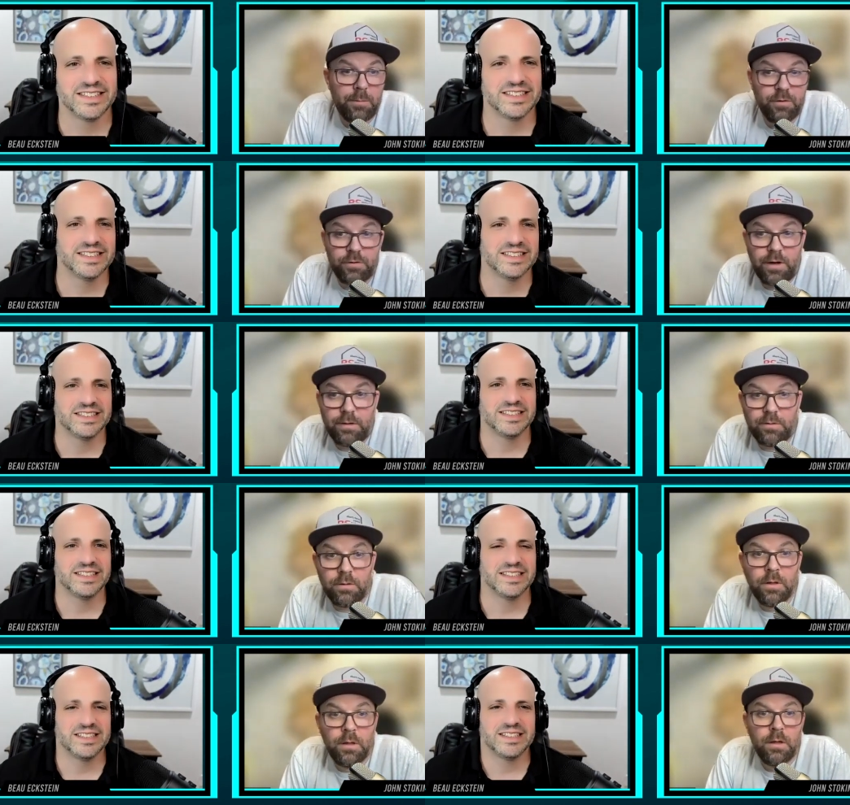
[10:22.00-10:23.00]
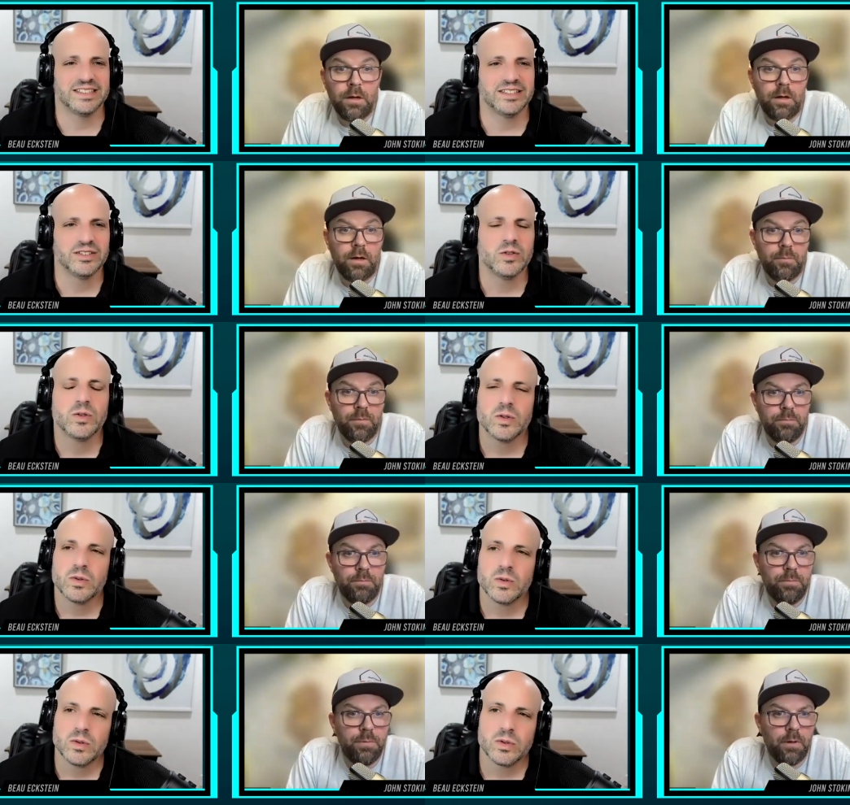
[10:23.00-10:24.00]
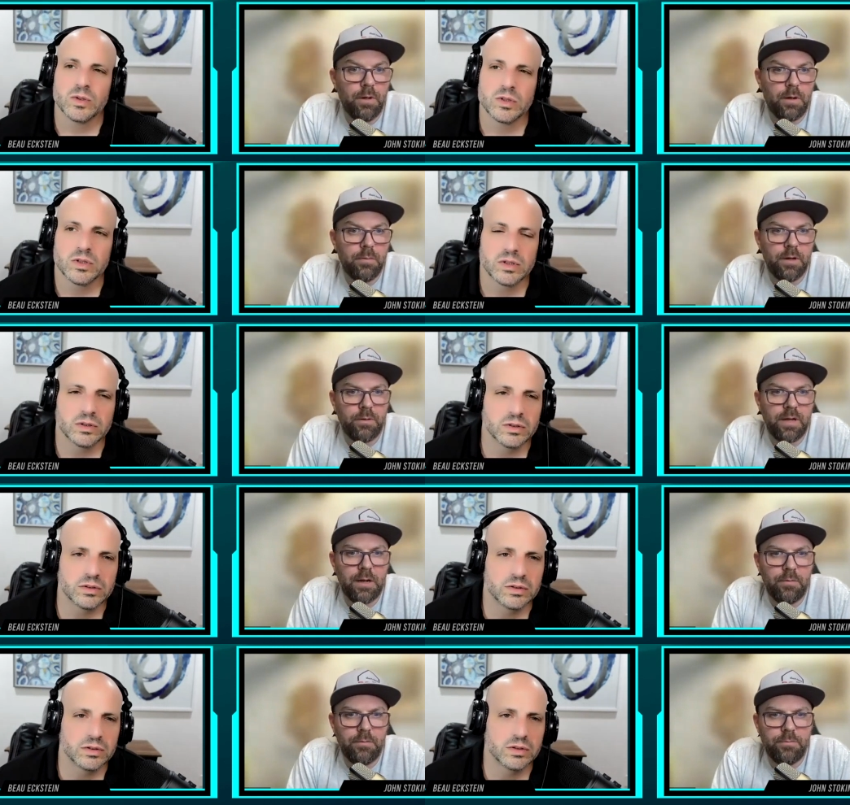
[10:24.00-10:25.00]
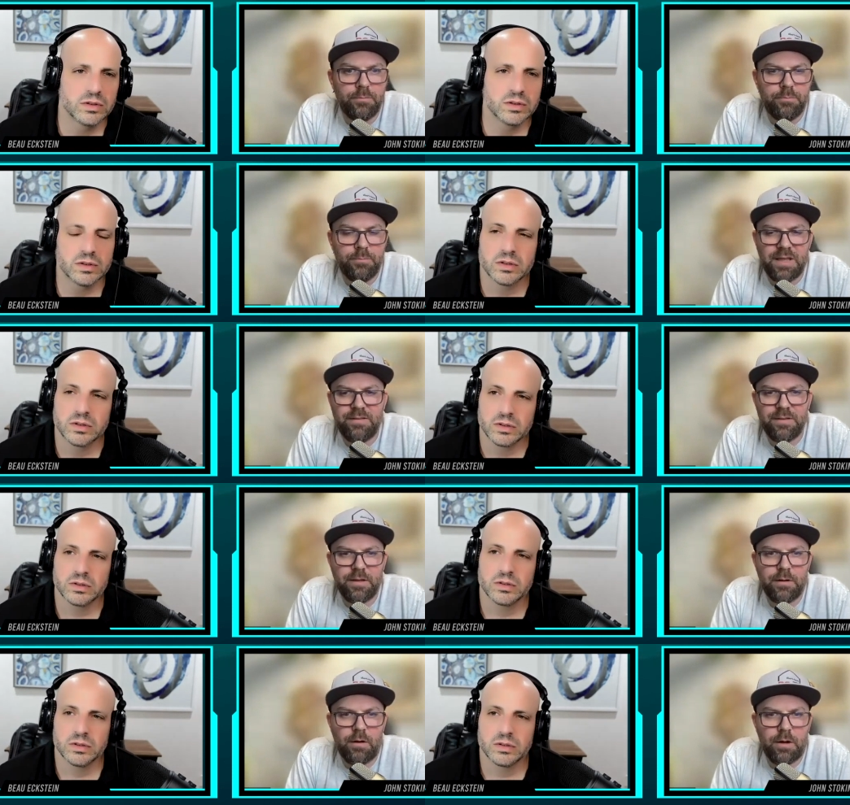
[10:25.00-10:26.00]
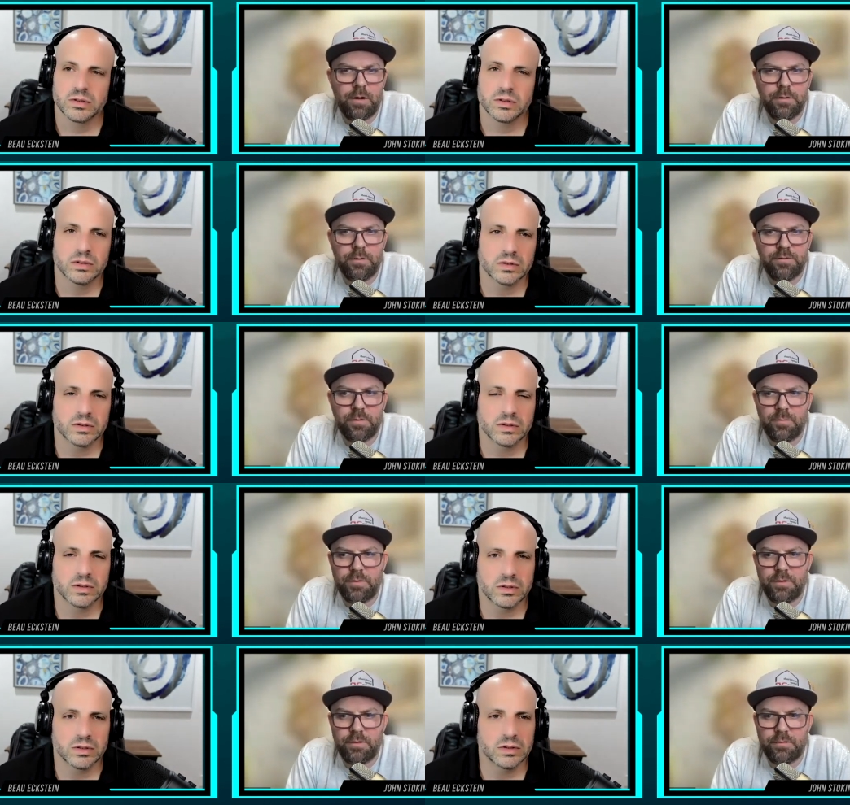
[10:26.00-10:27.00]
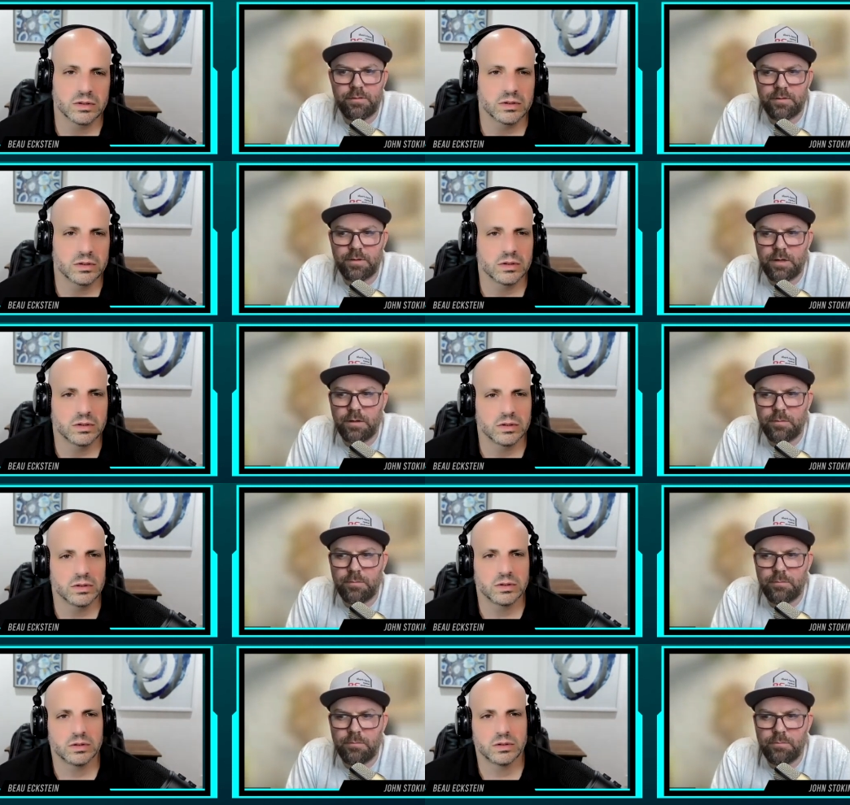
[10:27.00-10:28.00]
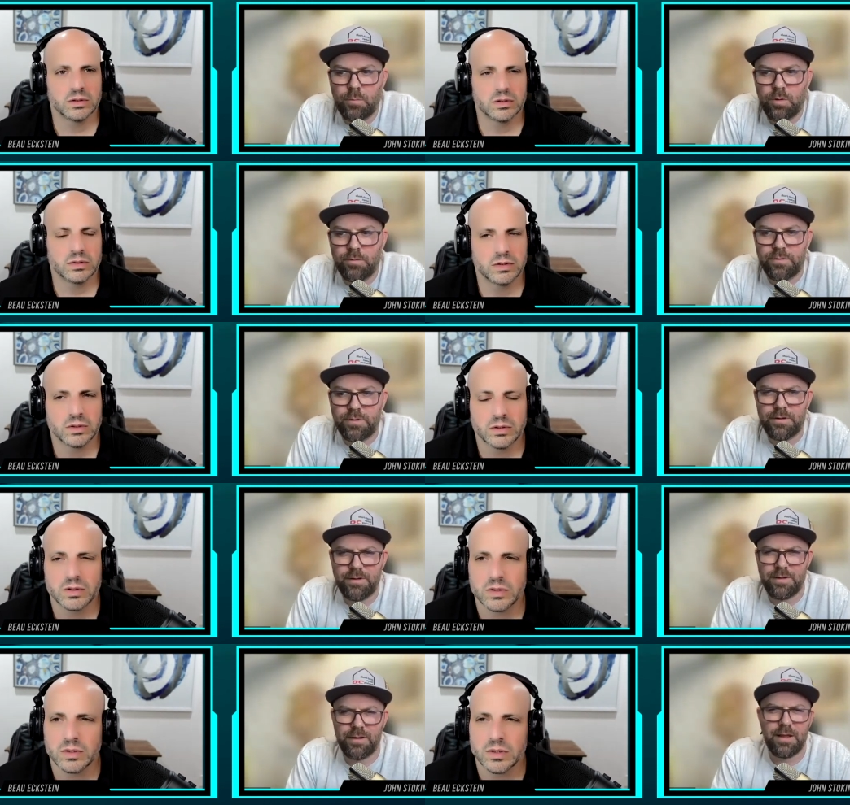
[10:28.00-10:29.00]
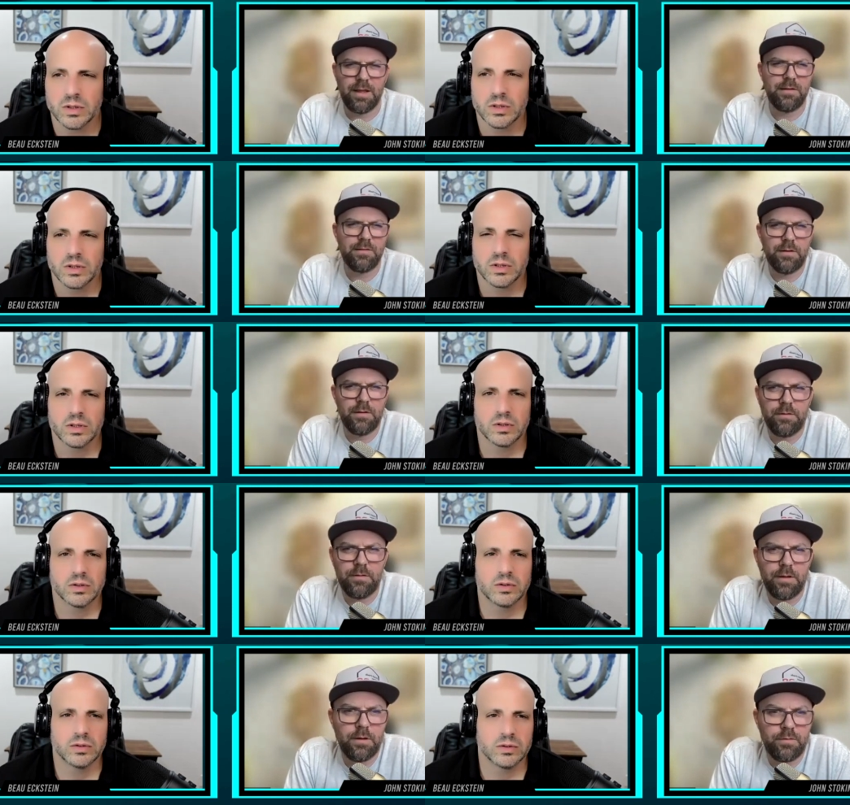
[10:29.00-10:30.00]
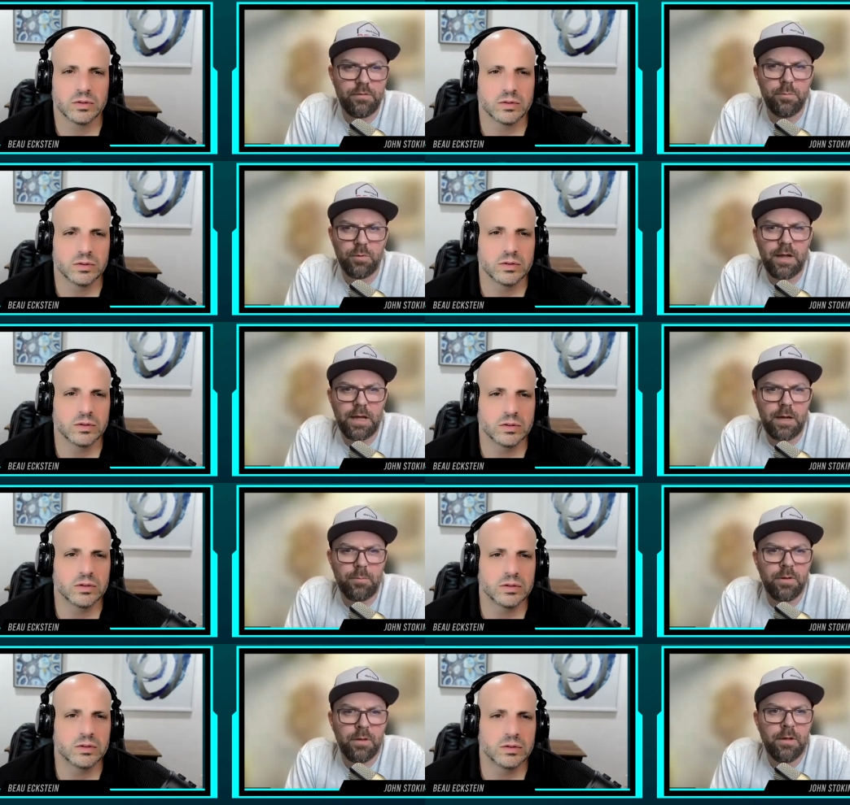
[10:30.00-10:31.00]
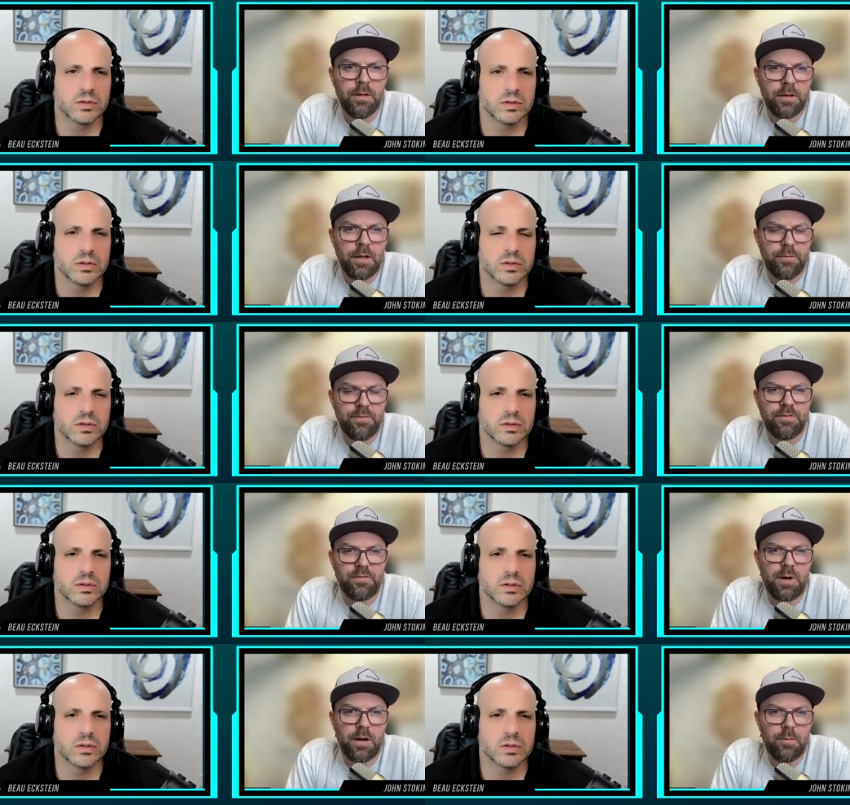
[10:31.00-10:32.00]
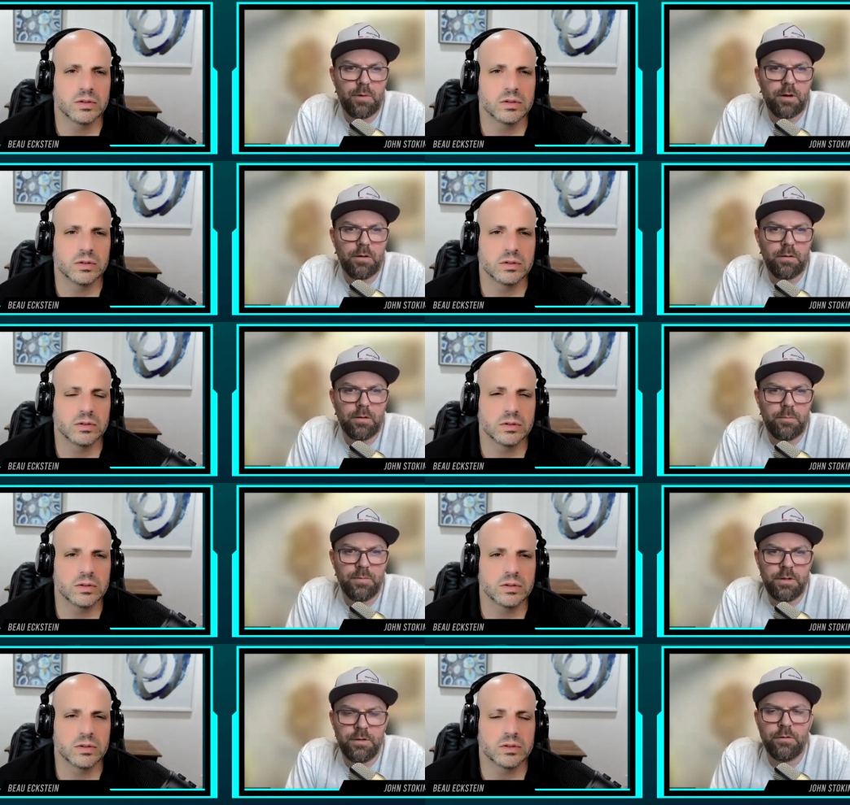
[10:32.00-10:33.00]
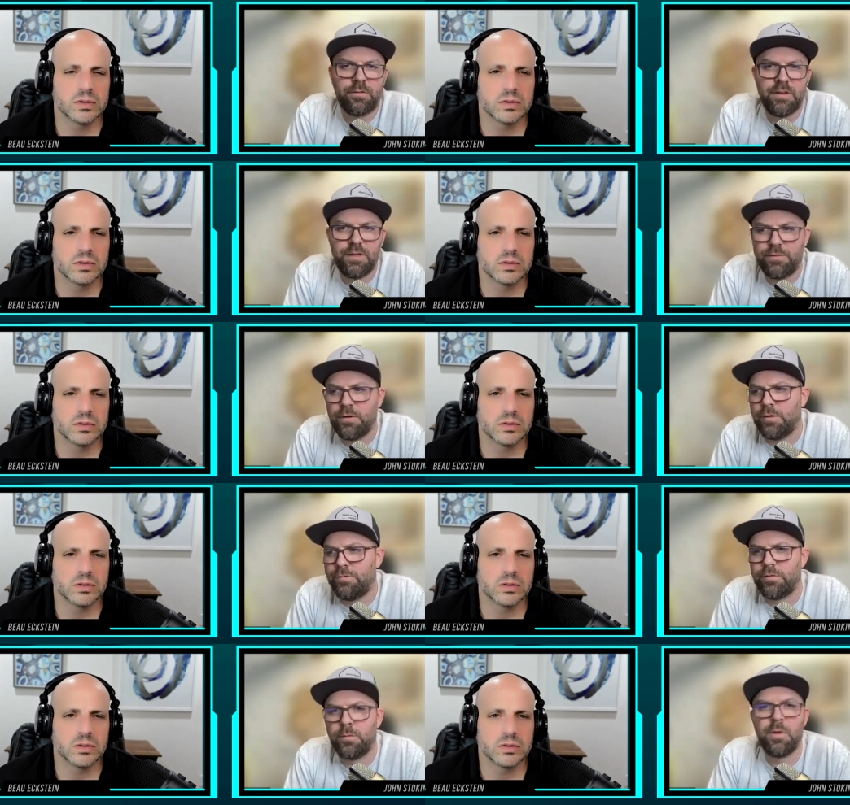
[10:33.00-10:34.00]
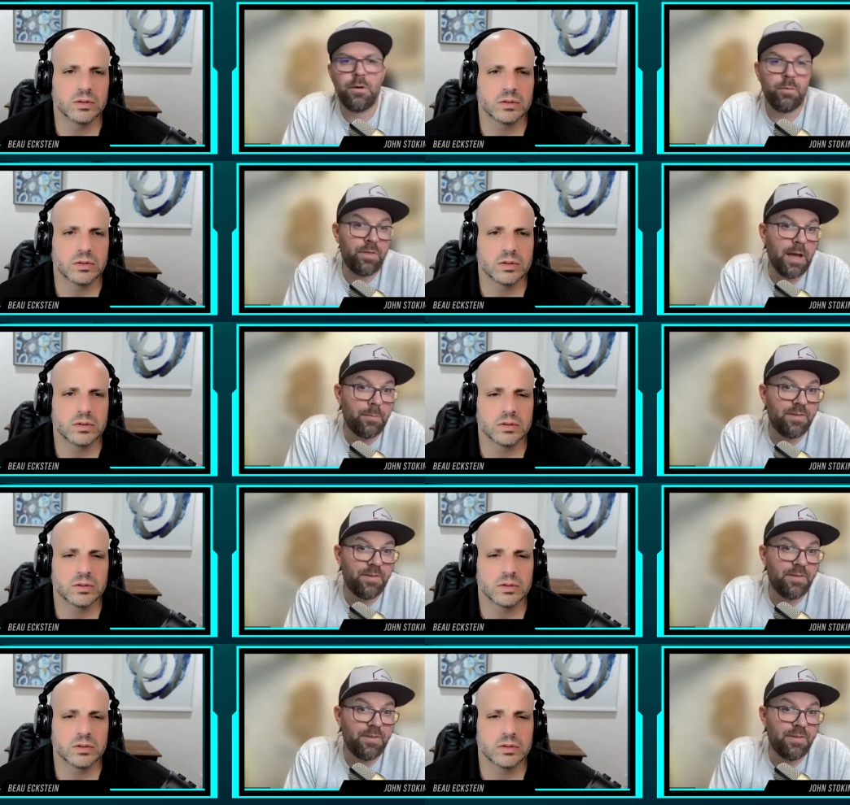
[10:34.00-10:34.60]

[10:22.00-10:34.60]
Speaker 1: app for travel um, uh, you know, kind of basing it on of some of these um, more of an Asian, you know, super app kind of inspired model. Um, and you'll see if, you, if you're familiar with the app